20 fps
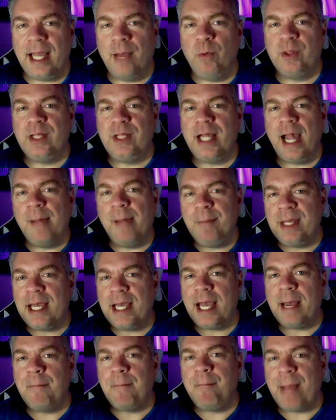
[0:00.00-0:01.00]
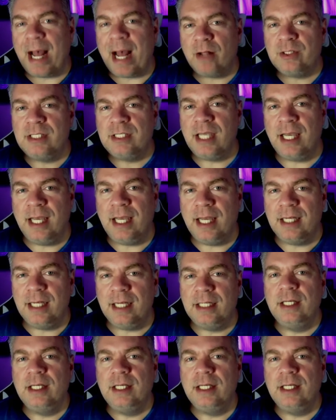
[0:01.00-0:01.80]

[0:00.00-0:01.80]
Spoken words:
And with the NBA about to hit